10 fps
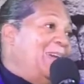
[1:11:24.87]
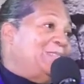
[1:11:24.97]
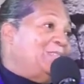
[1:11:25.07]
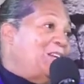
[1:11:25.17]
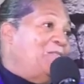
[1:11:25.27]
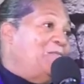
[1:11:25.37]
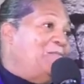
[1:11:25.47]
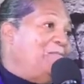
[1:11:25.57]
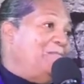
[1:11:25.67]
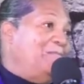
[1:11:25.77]
it has to go.
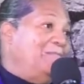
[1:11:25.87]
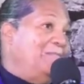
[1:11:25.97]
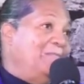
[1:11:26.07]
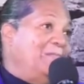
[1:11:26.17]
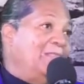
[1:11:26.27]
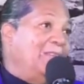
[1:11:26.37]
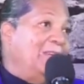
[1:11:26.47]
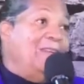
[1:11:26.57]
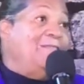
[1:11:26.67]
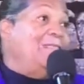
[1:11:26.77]

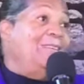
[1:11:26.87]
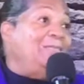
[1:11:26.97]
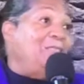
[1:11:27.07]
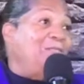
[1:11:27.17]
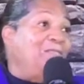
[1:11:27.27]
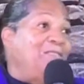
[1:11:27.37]
It really do.